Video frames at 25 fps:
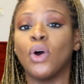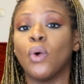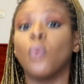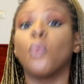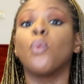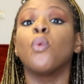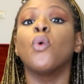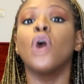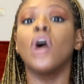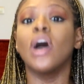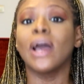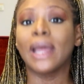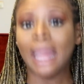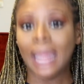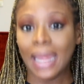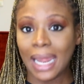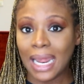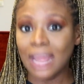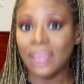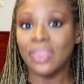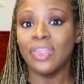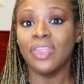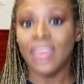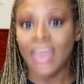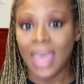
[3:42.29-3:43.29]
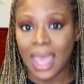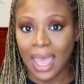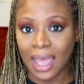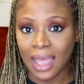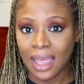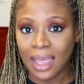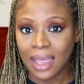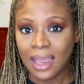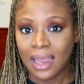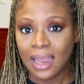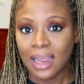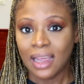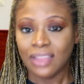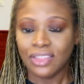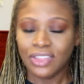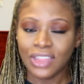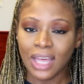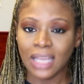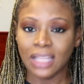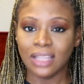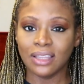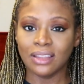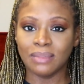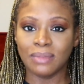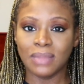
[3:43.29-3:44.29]
work in there
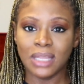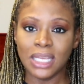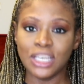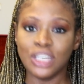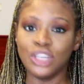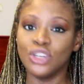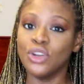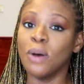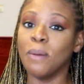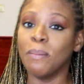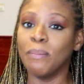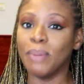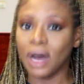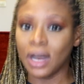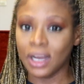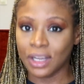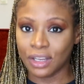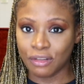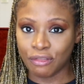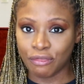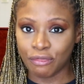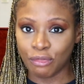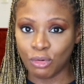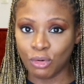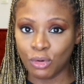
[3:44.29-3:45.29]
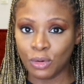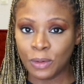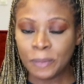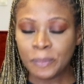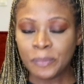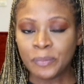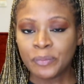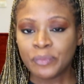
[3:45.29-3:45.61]
that they did not bargain for.